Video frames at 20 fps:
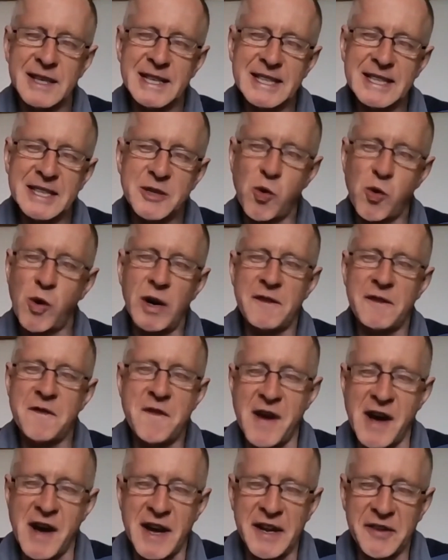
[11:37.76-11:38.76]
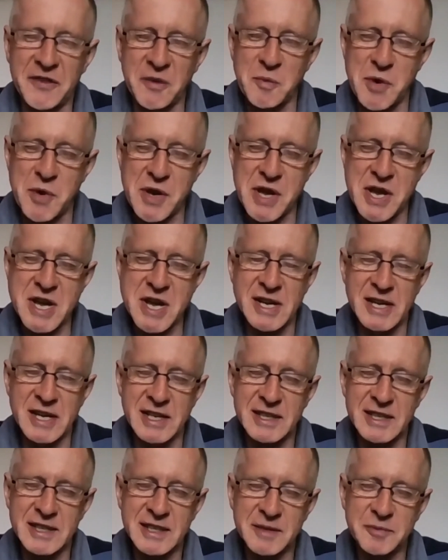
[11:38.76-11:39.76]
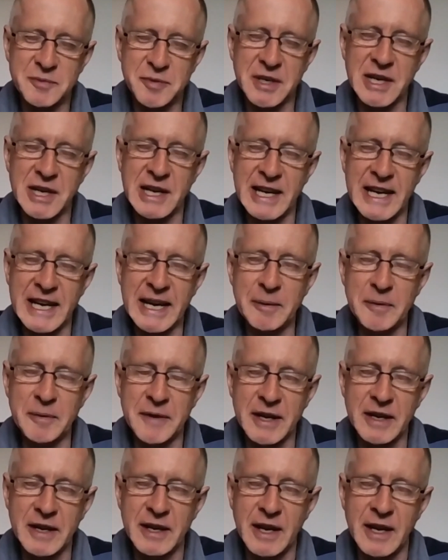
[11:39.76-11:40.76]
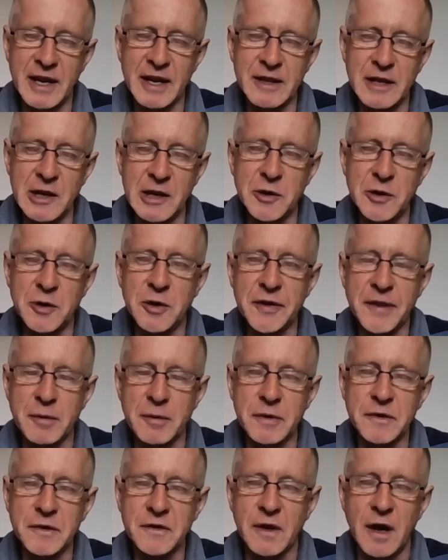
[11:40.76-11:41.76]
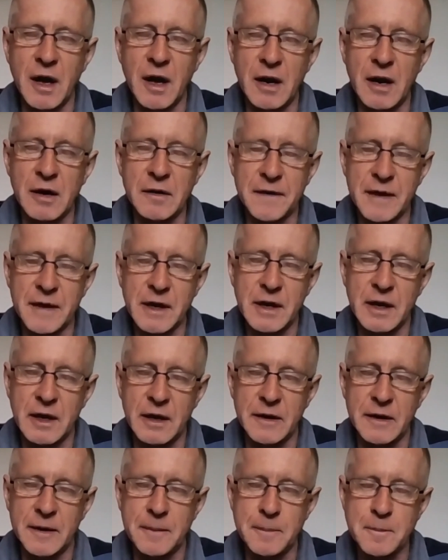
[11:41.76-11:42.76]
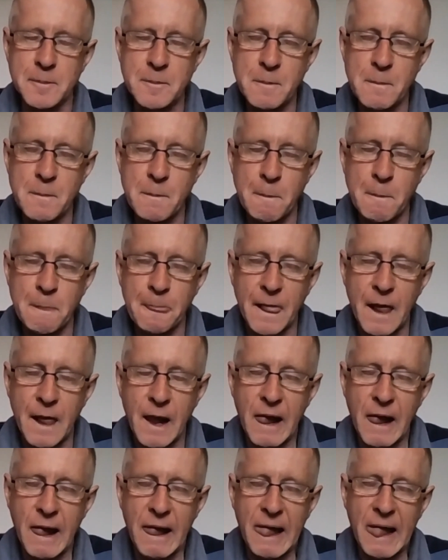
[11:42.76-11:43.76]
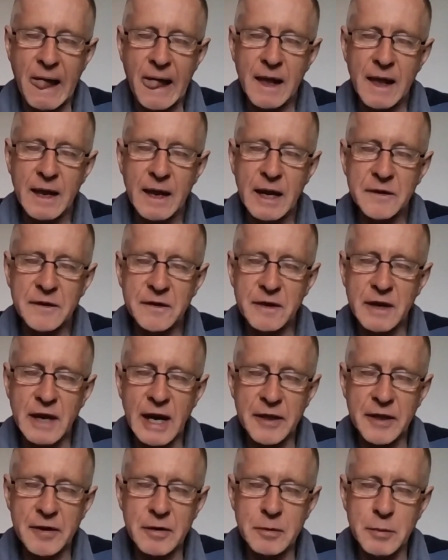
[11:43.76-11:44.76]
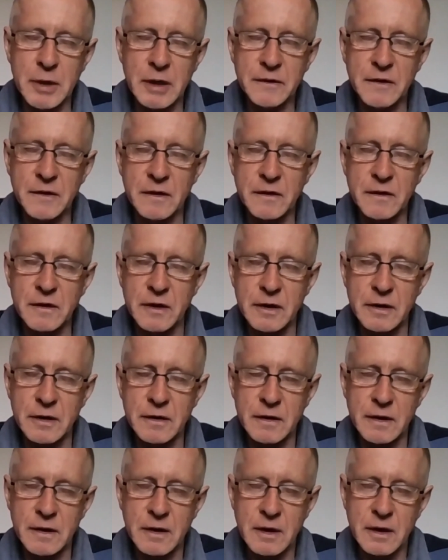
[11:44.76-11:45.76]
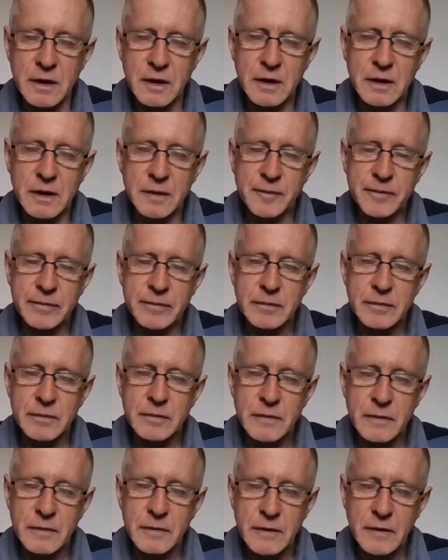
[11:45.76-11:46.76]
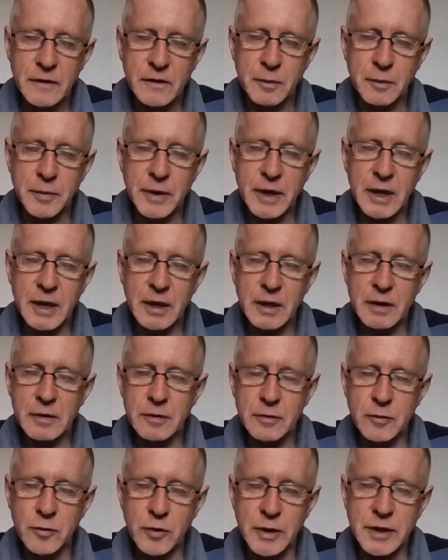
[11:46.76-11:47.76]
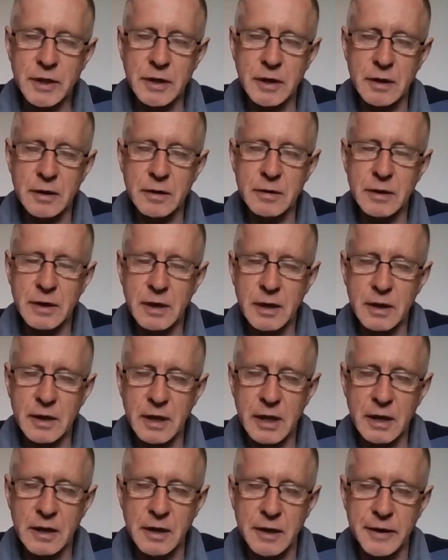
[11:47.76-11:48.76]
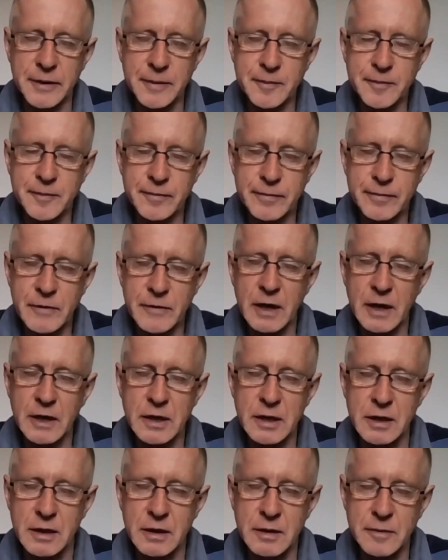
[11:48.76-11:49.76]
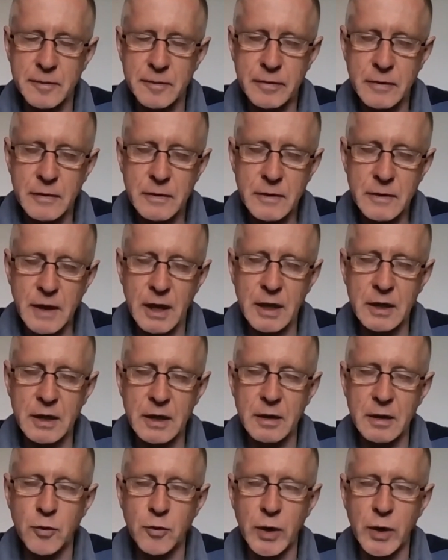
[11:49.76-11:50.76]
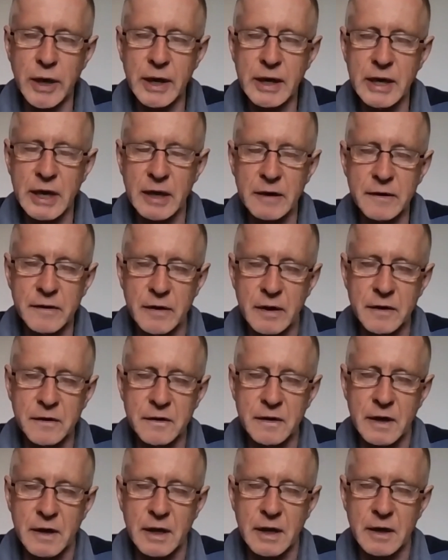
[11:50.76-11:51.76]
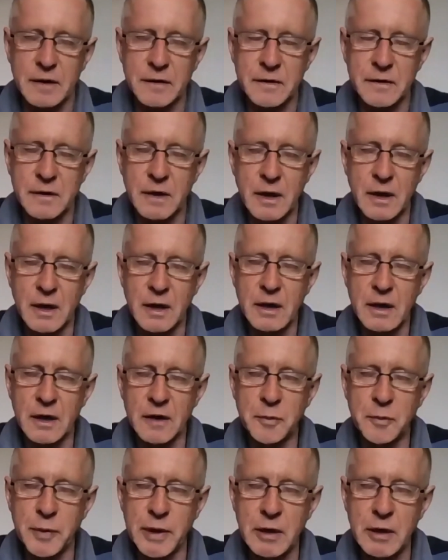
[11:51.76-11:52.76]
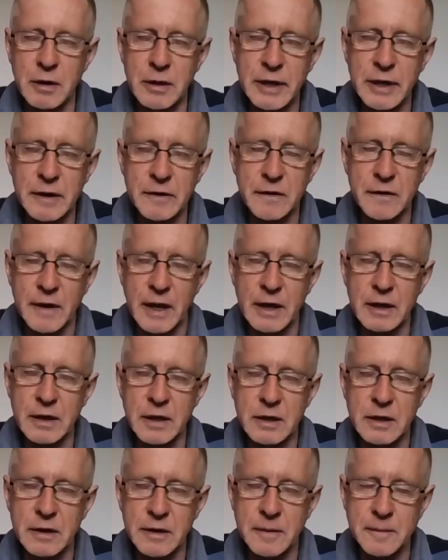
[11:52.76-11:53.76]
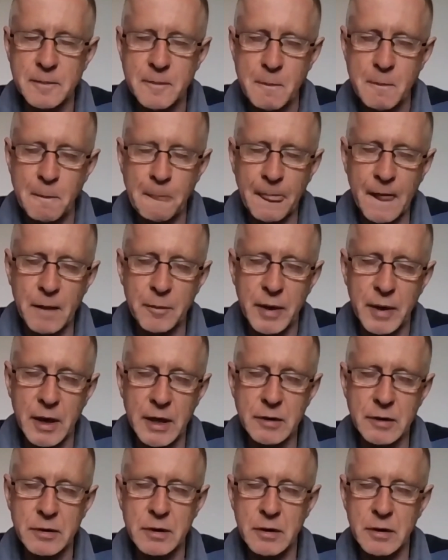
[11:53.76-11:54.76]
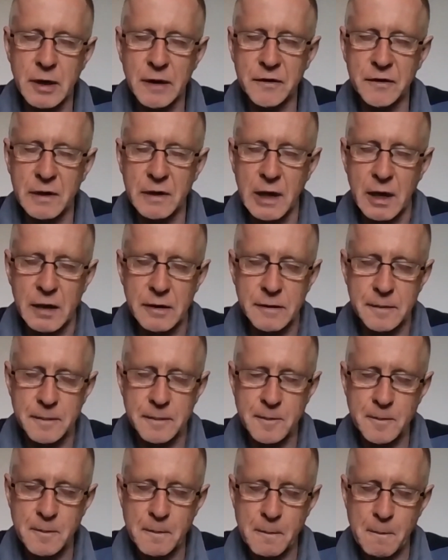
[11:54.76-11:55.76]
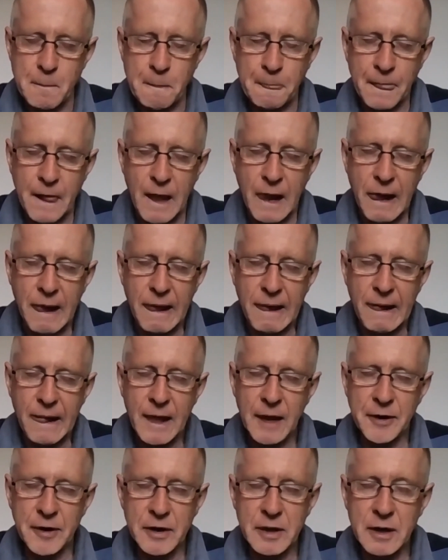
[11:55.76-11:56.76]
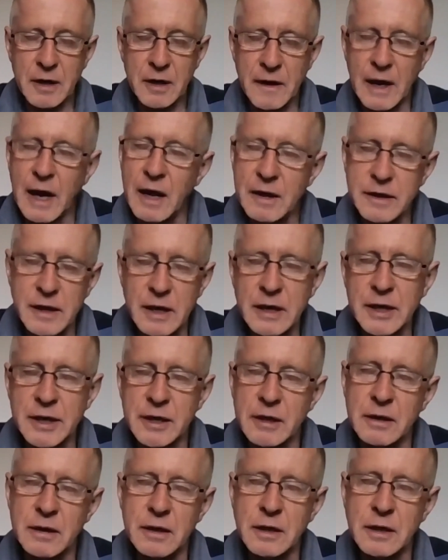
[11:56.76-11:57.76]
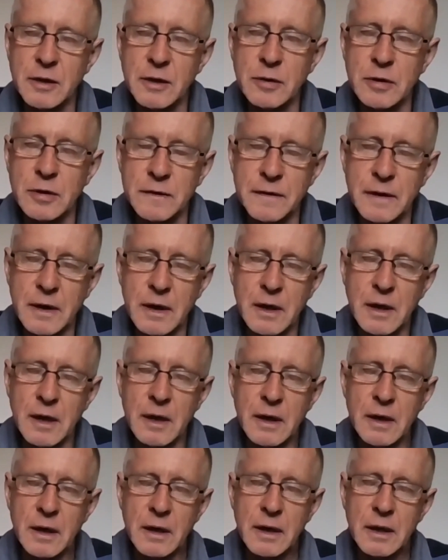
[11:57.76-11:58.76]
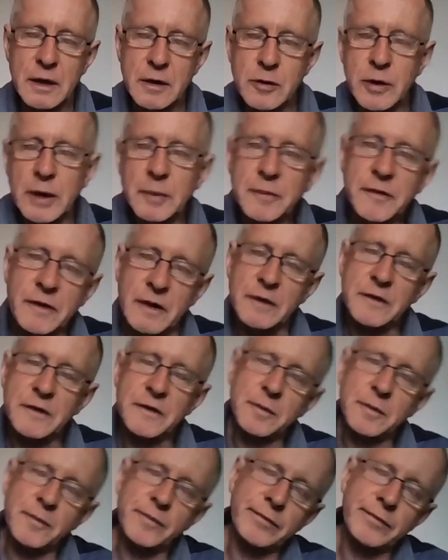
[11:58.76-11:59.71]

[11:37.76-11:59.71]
qualified to be proclaimed the King, the Lord, the Messiah of the kingdom, and to gather a multitude to be with you and in you. Thank you. Thank you that we count ourselves as belonging to that kingdom by your grace alone. Not only that, thank you that you have equipped us